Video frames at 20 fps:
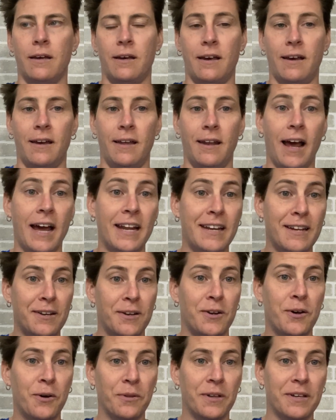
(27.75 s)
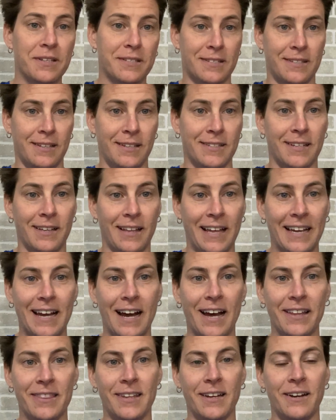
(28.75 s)
and I didn't know this until I
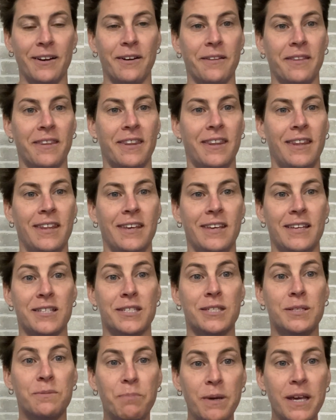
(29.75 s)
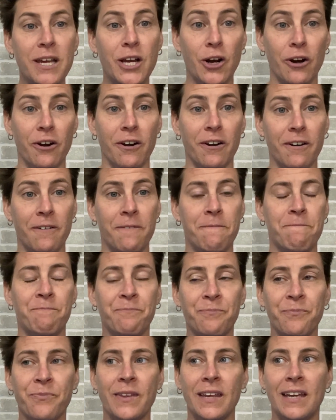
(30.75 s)
got there, the speaker
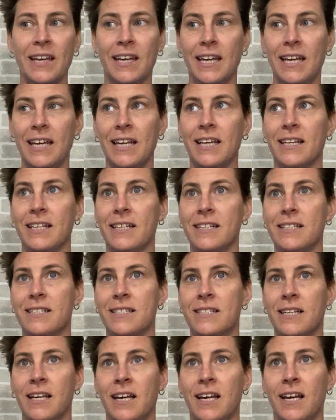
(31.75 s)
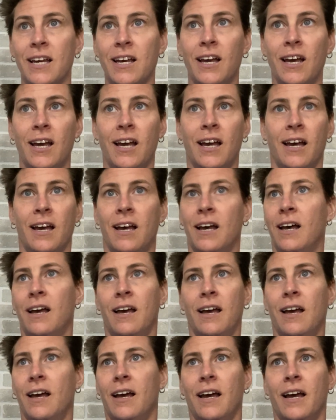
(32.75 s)
he's
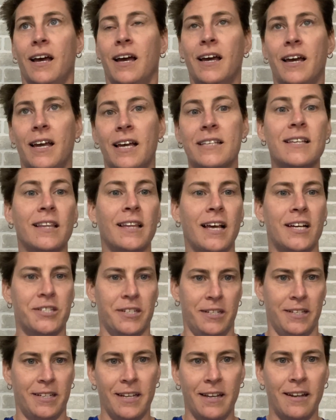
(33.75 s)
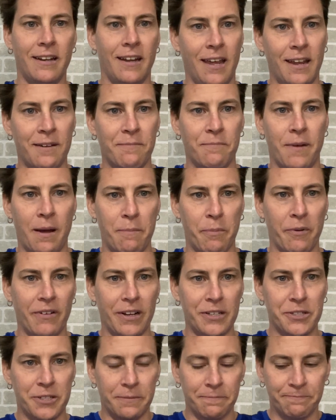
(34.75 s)
a legend in my
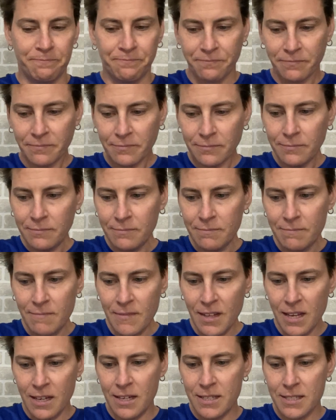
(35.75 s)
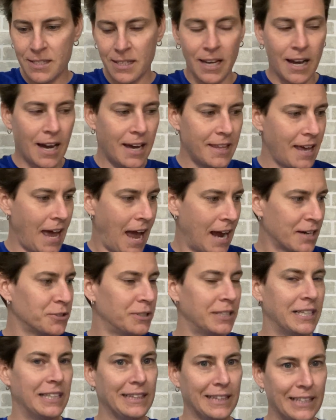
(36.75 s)
profession. He's the guy that
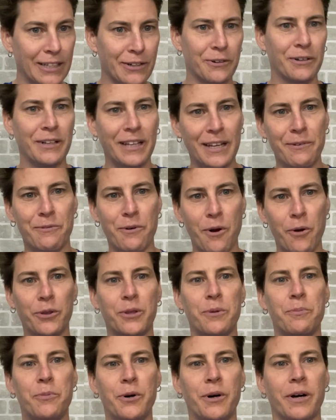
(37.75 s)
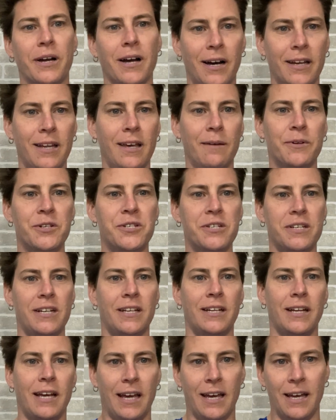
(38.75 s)
actually literally wrote the book on
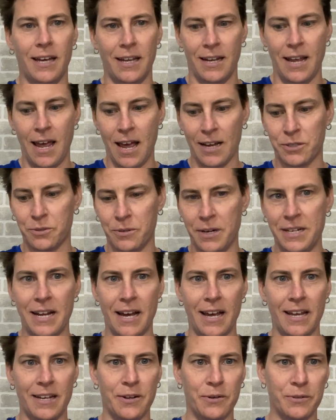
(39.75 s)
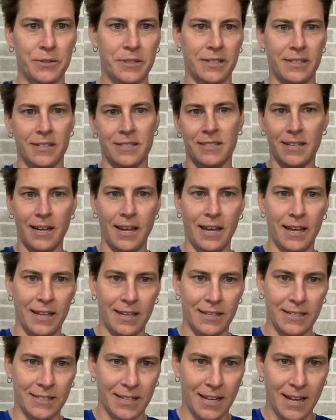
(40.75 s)
imaging and x-ray diagnosis,
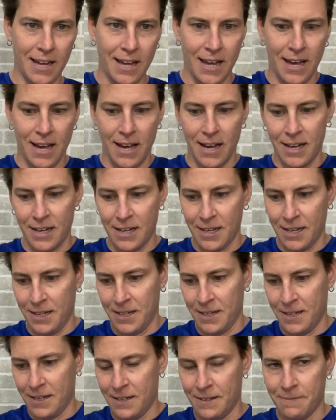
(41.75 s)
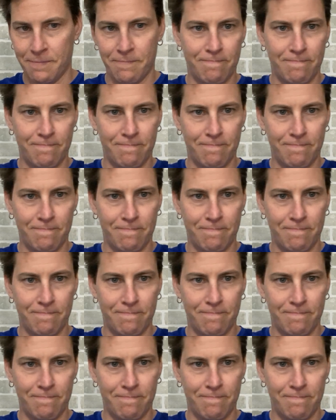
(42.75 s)
and I